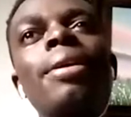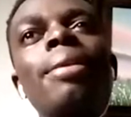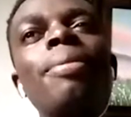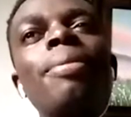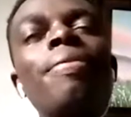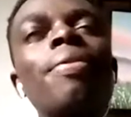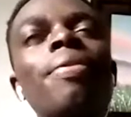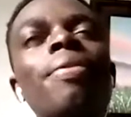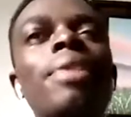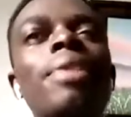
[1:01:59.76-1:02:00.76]
before
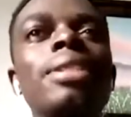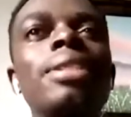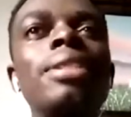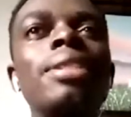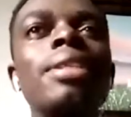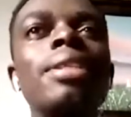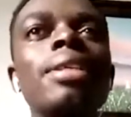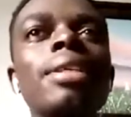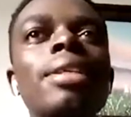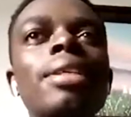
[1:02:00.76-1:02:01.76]
things,
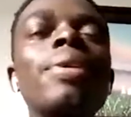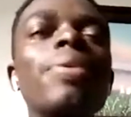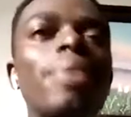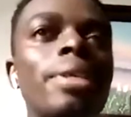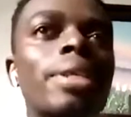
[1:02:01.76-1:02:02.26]
so that things can